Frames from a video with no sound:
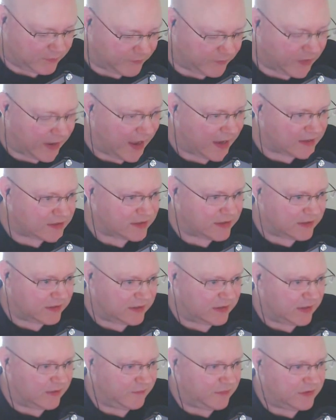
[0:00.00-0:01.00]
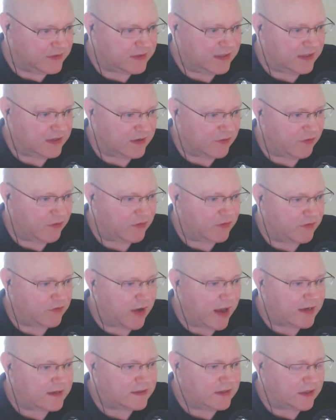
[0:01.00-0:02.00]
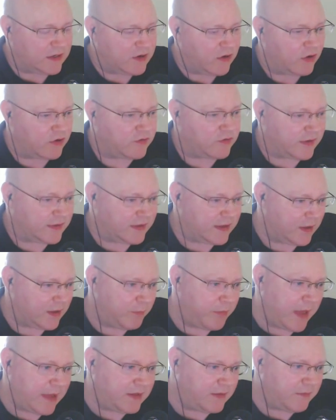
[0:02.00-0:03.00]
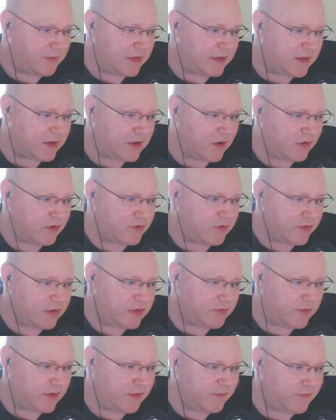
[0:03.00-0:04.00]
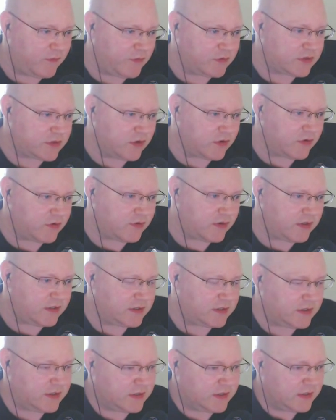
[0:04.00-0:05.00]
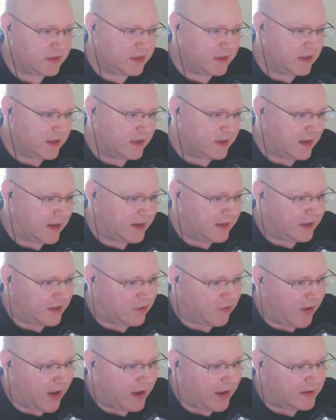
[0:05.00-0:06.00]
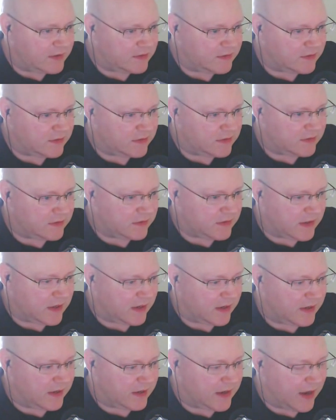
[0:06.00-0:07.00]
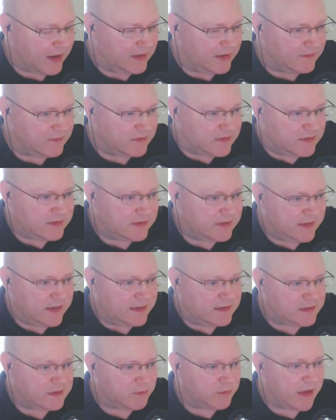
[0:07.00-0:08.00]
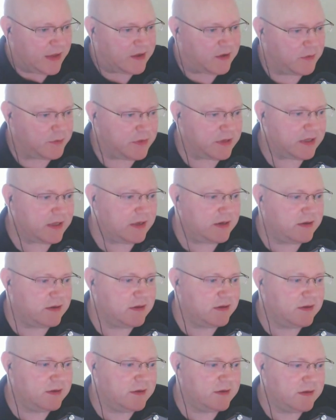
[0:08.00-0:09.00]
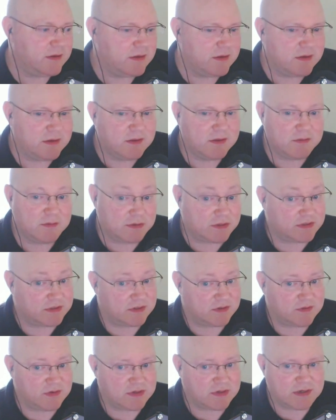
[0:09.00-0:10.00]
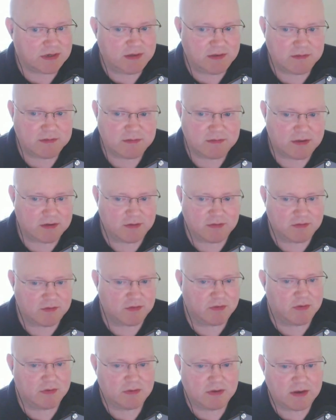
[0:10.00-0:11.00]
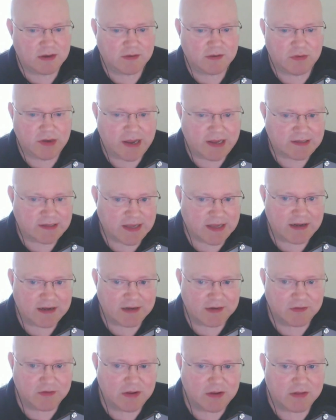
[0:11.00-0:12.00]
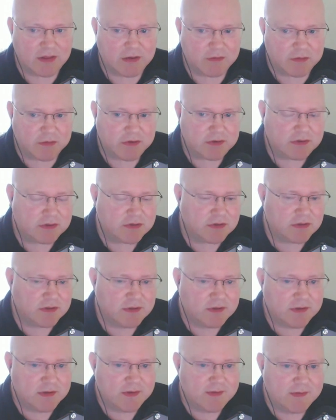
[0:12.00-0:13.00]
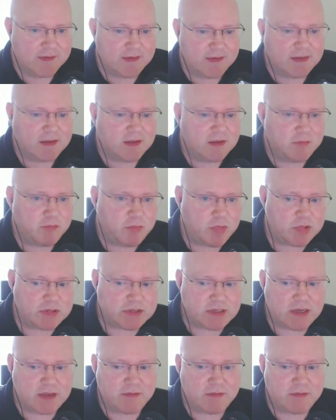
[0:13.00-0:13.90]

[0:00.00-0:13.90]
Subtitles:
actually, if you see cracks in the concrete, they embed them in the concrete, the reinforced concrete, and any cracks, it kind of seals them back up again, which is interesting. I don't exactly know how that works, but